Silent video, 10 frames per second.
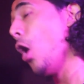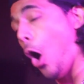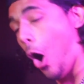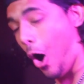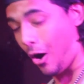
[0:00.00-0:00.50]

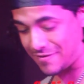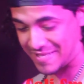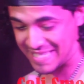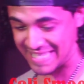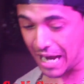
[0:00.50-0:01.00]
nigga, we the
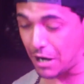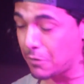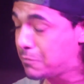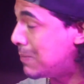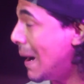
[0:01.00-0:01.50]
most
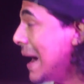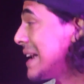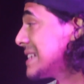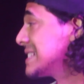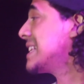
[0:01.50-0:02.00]
hated.
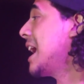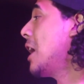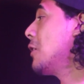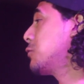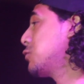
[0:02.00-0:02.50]
I seen
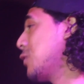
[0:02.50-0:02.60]
Mike